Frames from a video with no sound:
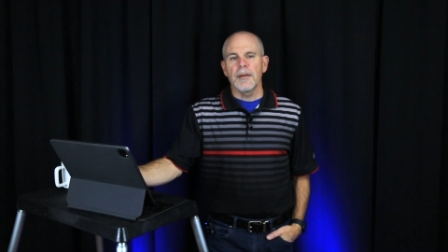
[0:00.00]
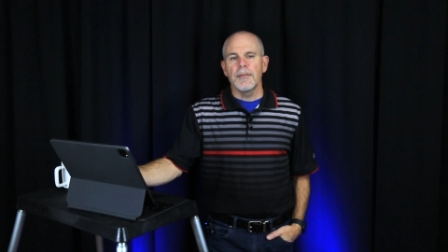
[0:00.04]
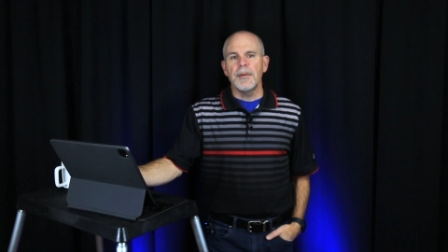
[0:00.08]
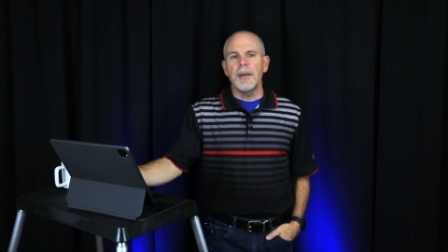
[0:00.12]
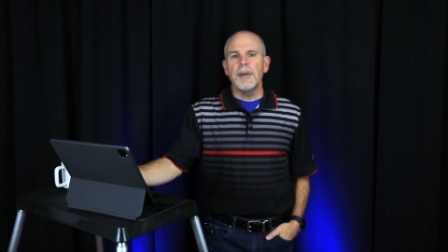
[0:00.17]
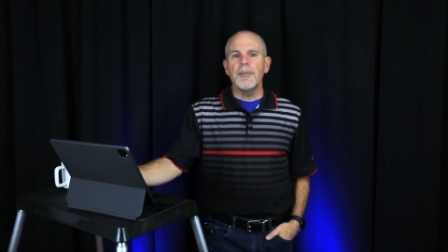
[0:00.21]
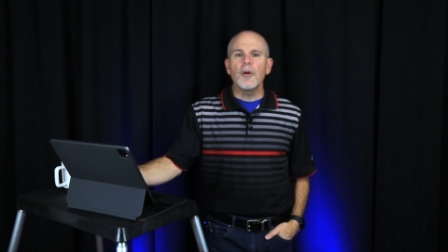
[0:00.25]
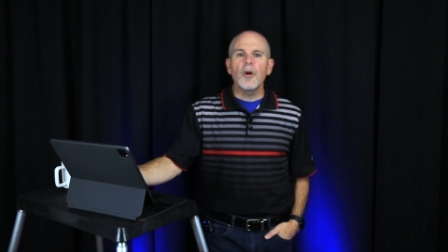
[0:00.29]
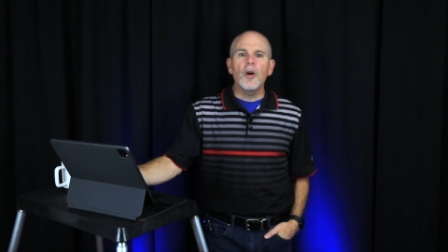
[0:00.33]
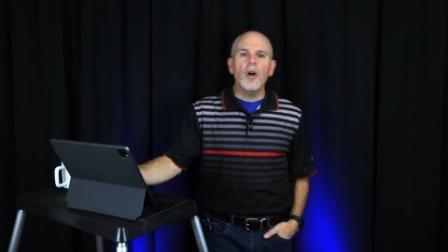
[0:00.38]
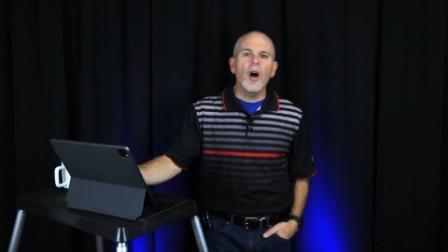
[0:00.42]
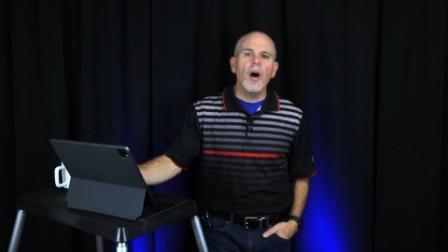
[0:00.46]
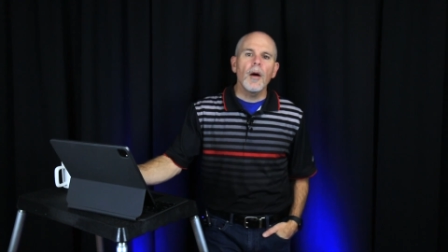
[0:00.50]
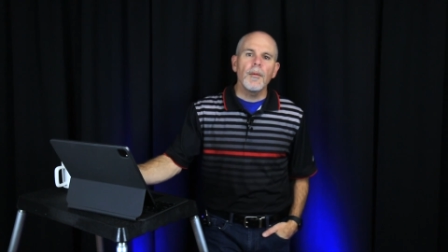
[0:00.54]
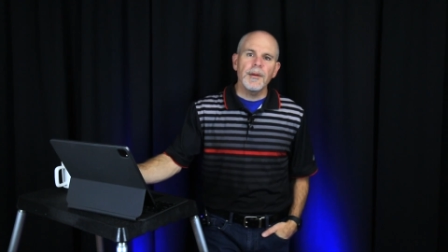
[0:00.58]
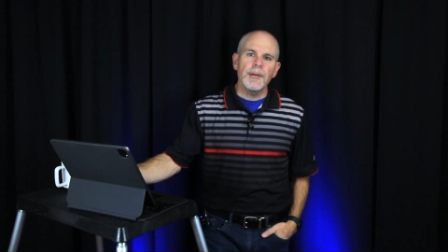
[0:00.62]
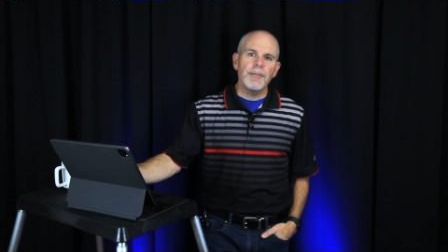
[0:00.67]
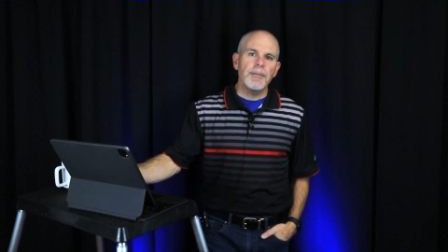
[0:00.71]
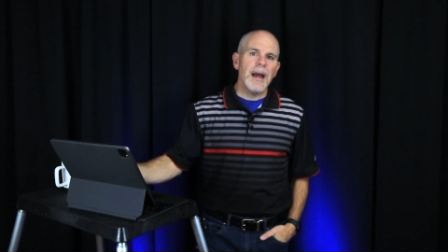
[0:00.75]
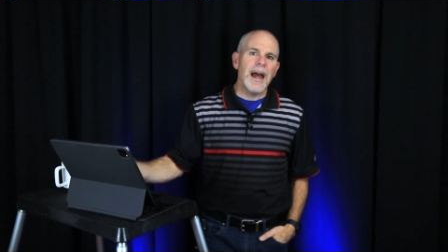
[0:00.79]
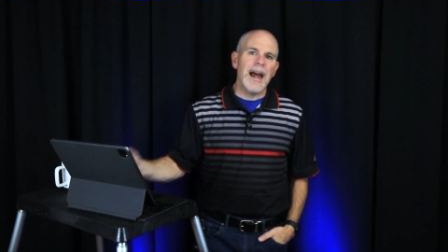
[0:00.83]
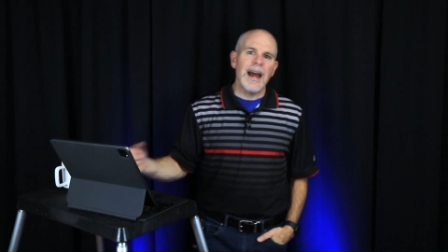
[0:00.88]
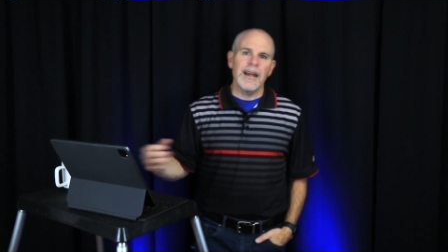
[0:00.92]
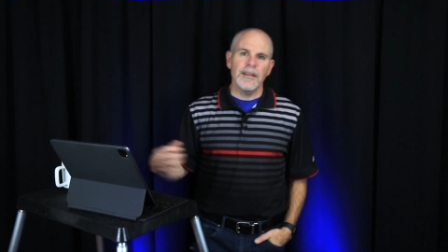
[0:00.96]
People call me
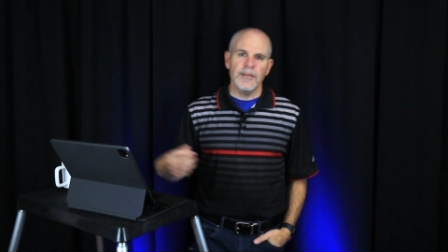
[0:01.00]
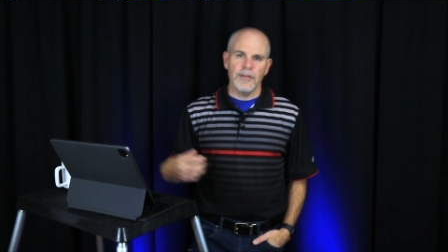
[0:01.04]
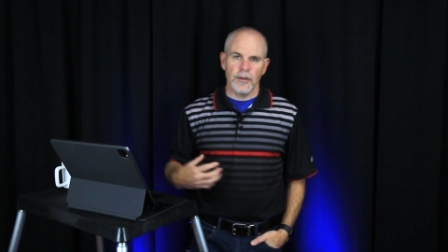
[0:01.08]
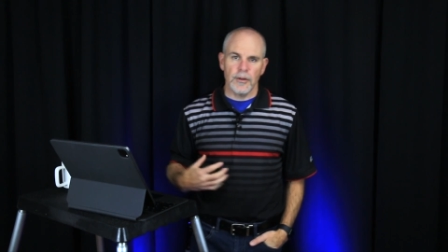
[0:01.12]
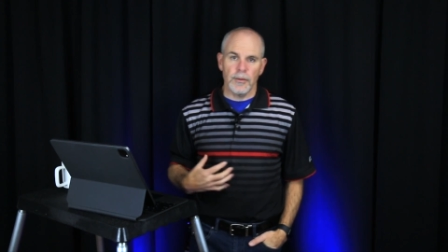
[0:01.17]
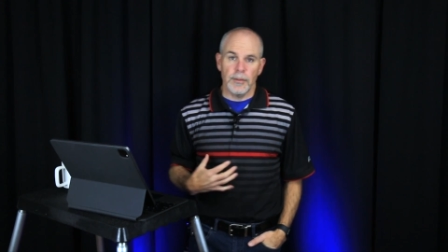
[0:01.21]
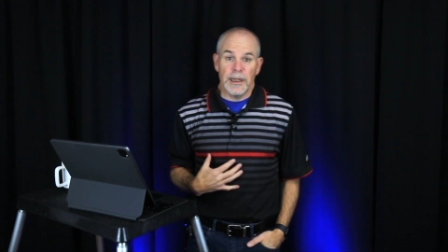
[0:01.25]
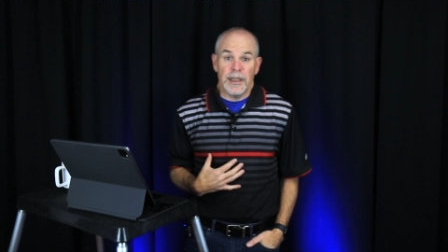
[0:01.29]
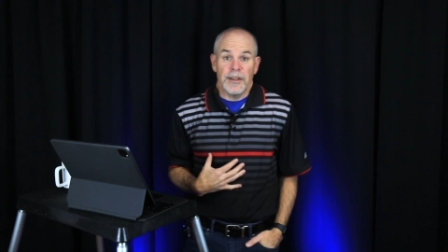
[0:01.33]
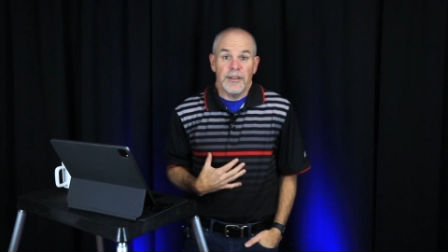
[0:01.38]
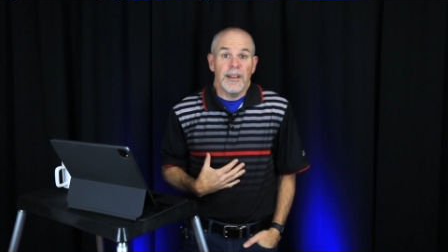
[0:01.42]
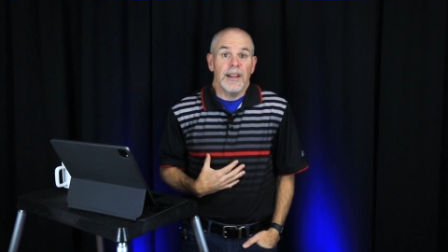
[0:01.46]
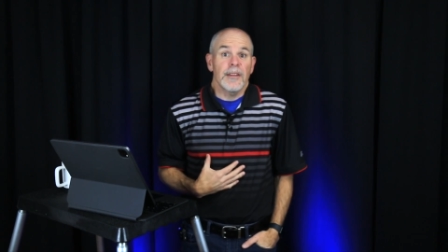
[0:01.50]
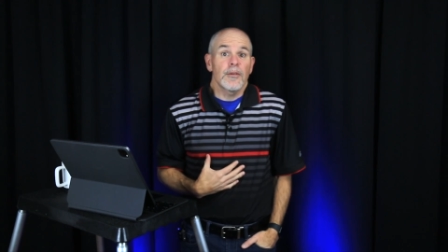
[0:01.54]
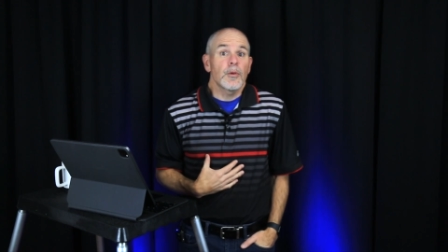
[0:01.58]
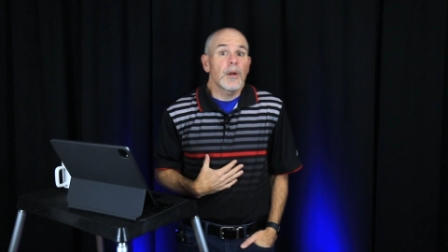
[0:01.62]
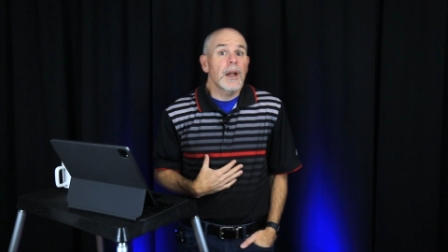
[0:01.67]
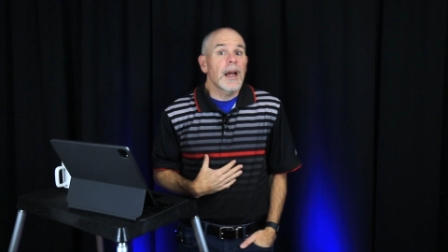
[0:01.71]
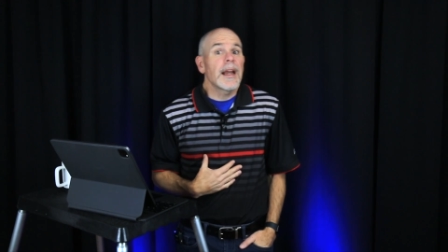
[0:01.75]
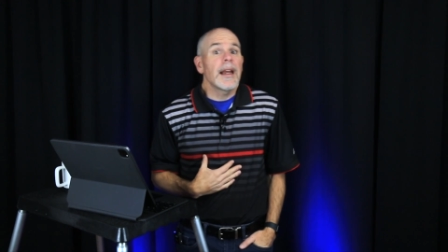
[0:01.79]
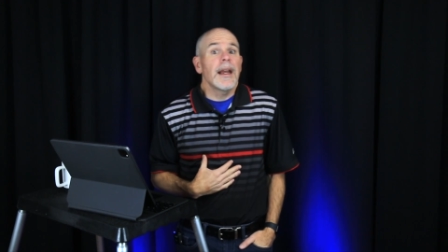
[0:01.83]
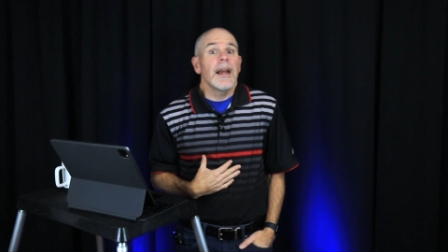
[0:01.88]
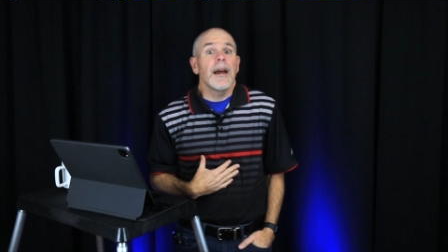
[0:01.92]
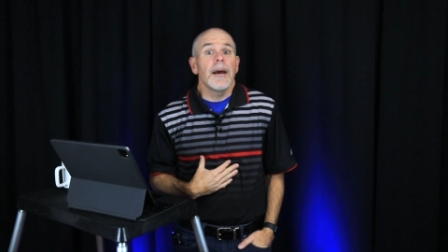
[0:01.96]
pastor because that's what
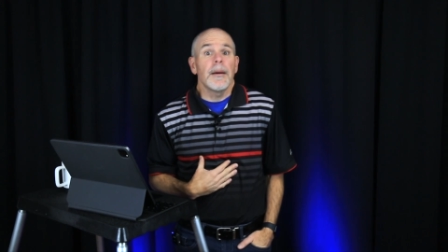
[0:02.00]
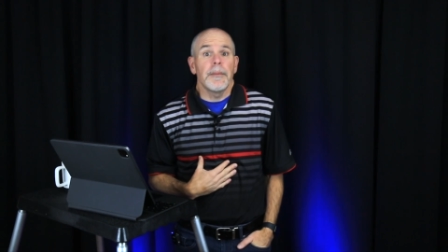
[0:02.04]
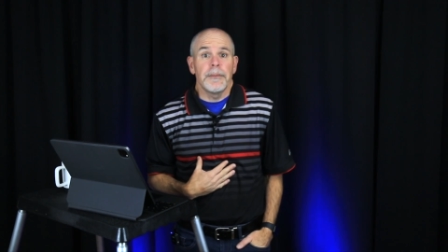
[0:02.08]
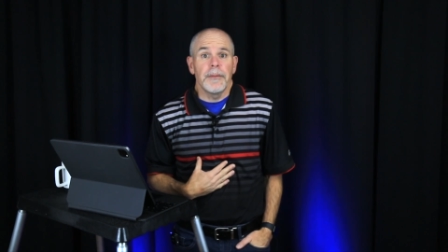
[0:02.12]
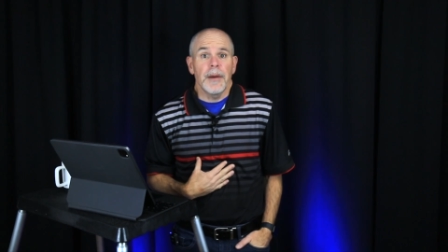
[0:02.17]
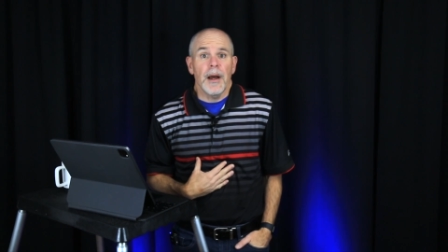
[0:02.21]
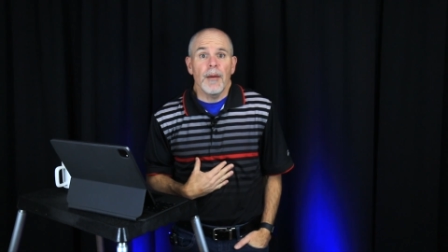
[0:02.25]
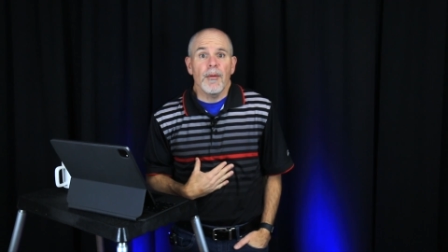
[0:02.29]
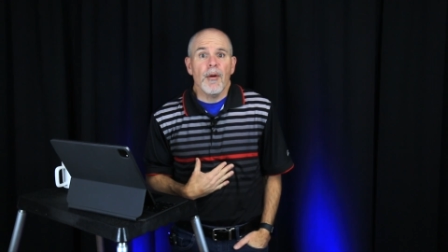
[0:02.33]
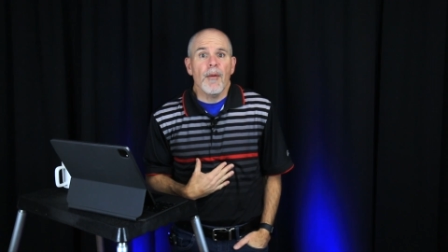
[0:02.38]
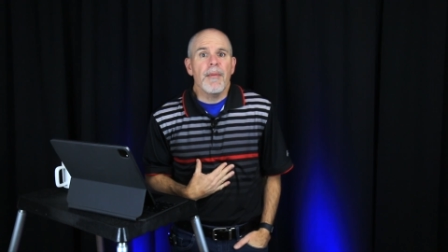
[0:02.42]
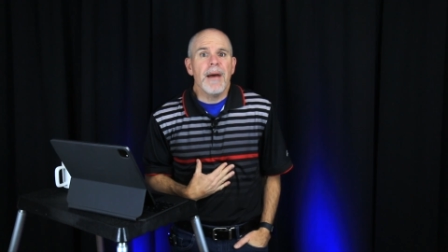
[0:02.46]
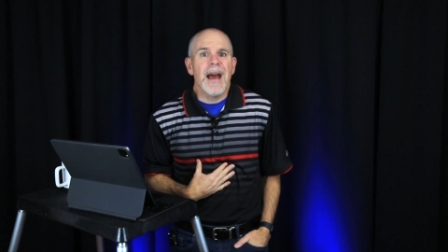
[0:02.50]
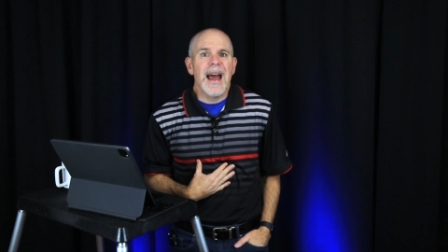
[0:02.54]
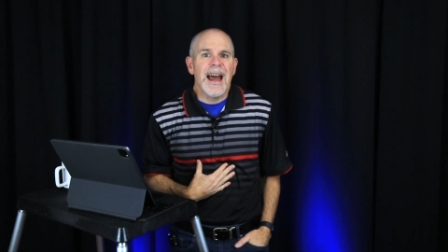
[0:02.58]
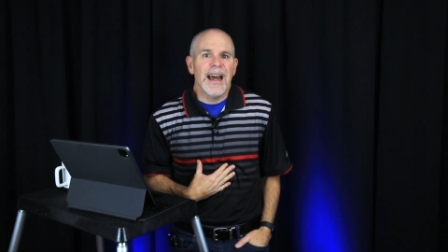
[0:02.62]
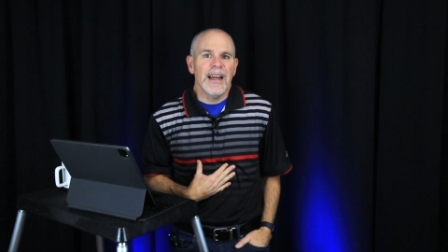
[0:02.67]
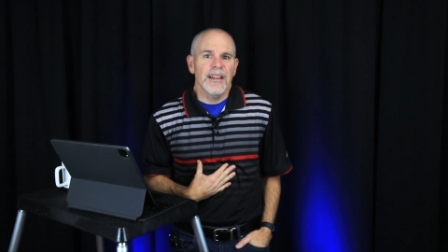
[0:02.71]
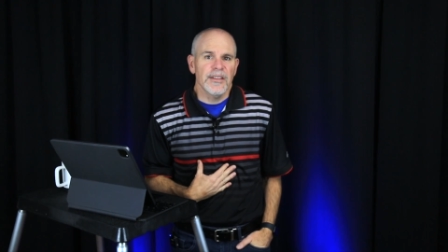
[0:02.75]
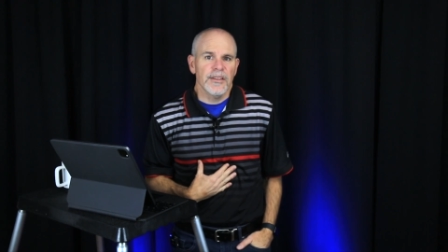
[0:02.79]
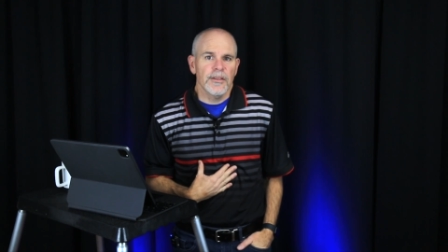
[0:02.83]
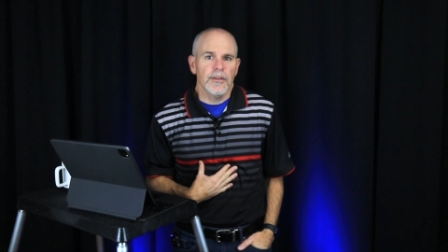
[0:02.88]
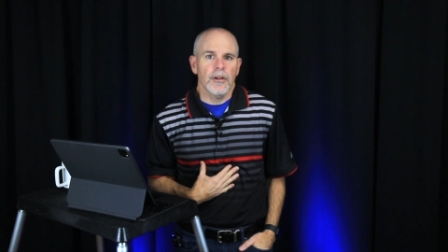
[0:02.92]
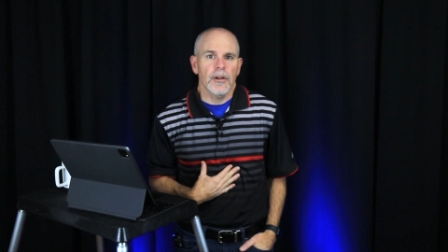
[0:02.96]
I am. I'm a
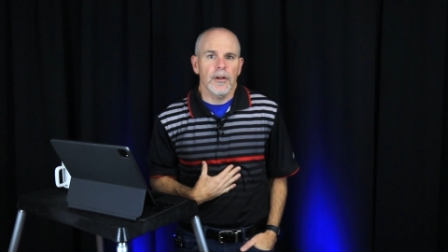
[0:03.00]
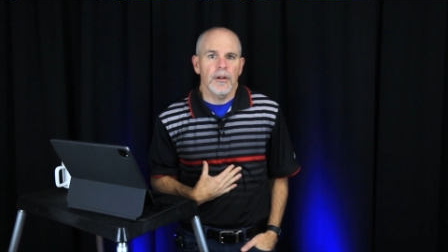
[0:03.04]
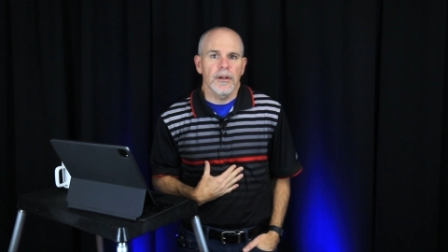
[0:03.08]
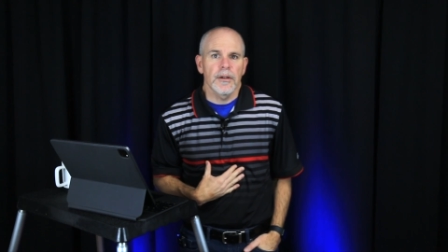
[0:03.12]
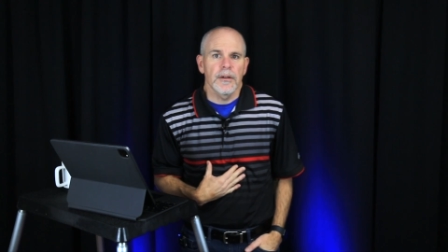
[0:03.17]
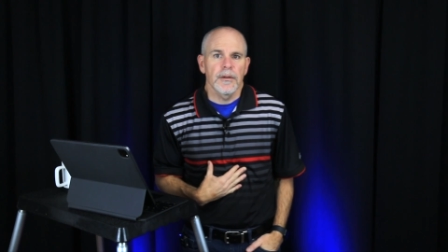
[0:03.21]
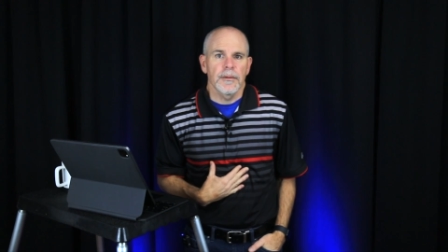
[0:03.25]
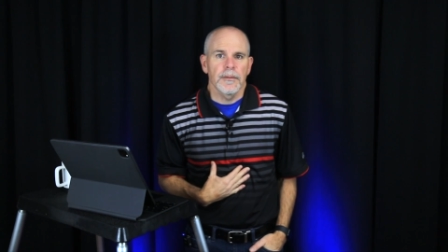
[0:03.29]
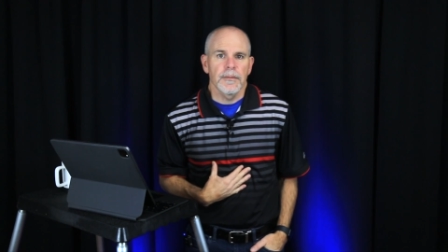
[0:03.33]
pastor.